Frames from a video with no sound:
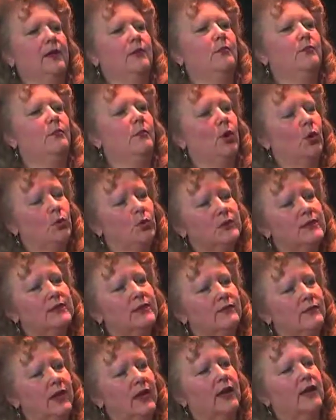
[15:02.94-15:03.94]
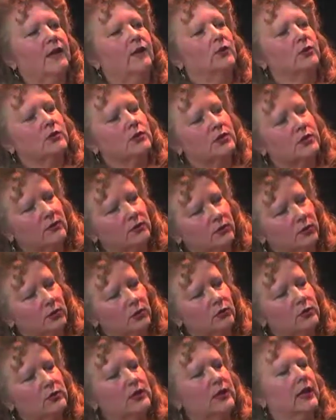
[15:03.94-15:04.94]
most of that goes to
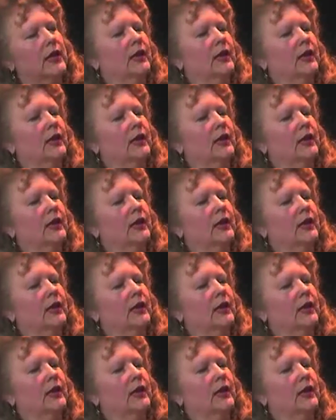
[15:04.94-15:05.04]
those,